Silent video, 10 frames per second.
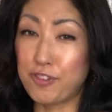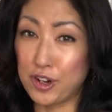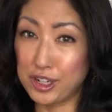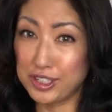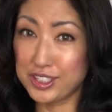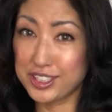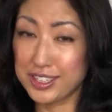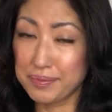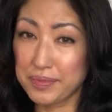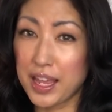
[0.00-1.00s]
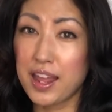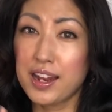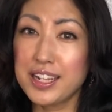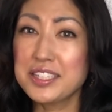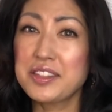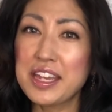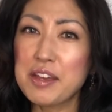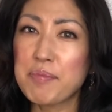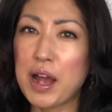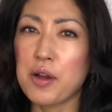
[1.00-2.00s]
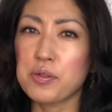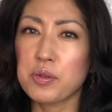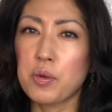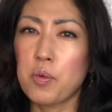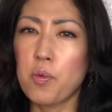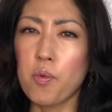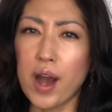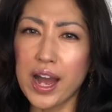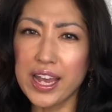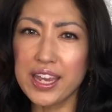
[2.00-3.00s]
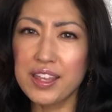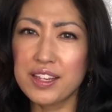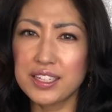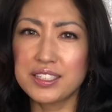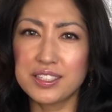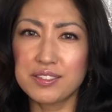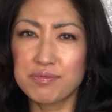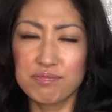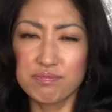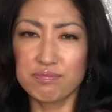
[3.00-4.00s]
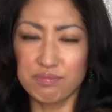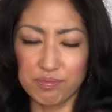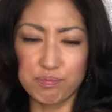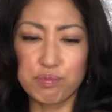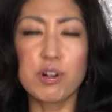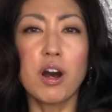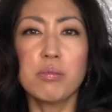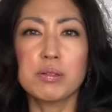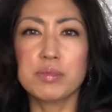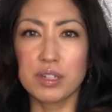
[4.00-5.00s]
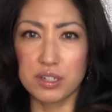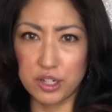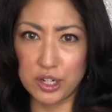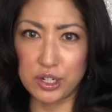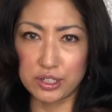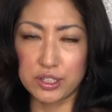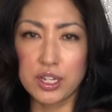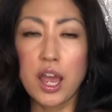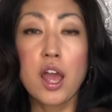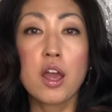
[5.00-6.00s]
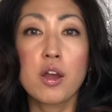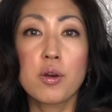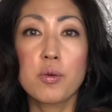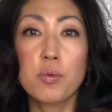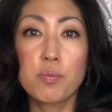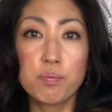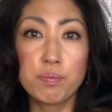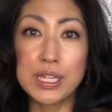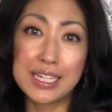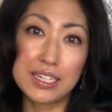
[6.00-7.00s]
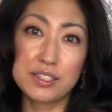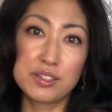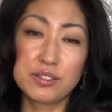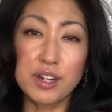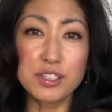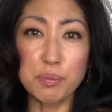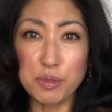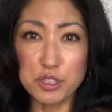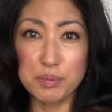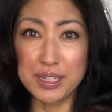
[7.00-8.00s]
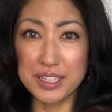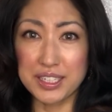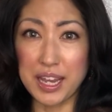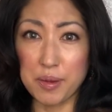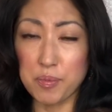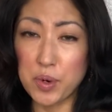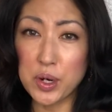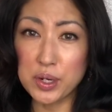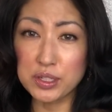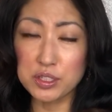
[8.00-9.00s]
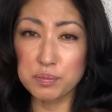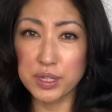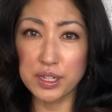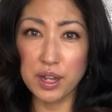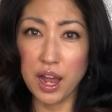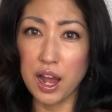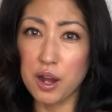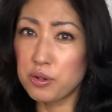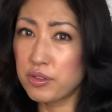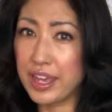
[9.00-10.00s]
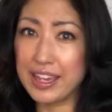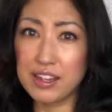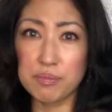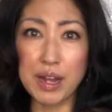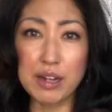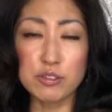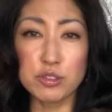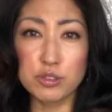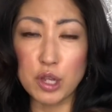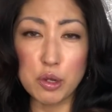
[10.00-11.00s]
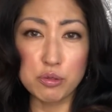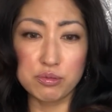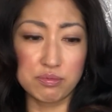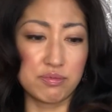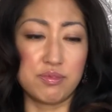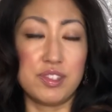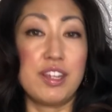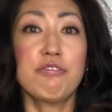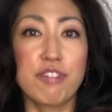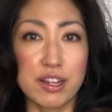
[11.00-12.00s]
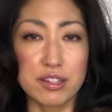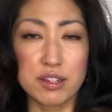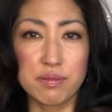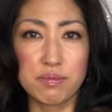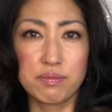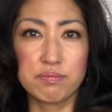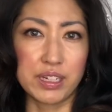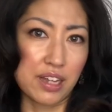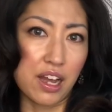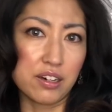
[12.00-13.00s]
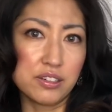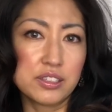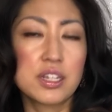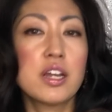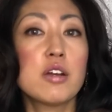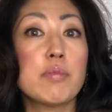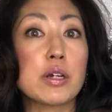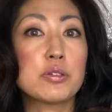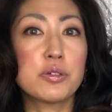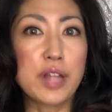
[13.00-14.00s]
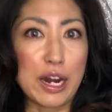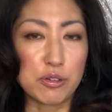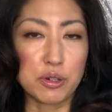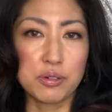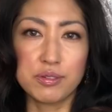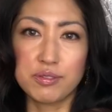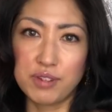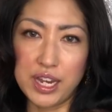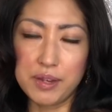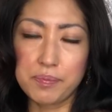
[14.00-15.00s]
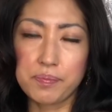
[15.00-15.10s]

first, let's think about why this problem occurs, because they're supposed to be the same words, but how they come out so different. McDonald's, McDonalds, right?